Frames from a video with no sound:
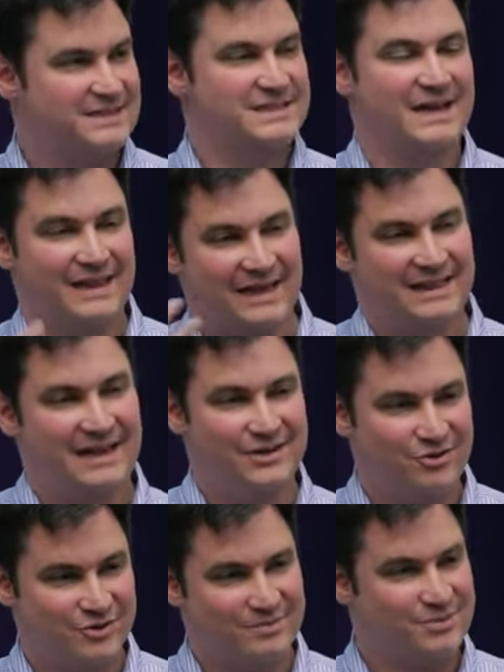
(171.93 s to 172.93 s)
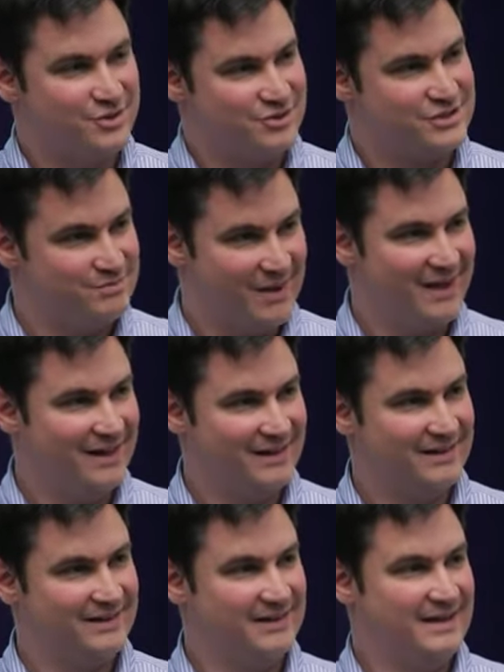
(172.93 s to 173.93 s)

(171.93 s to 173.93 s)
It's got like that new computer smell.